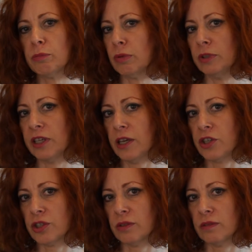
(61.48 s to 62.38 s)
in
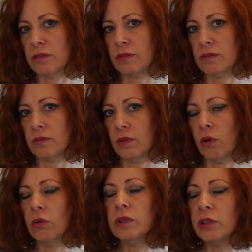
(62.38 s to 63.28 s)
publication,
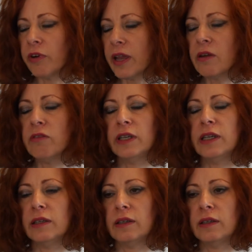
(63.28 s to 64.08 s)
only rarely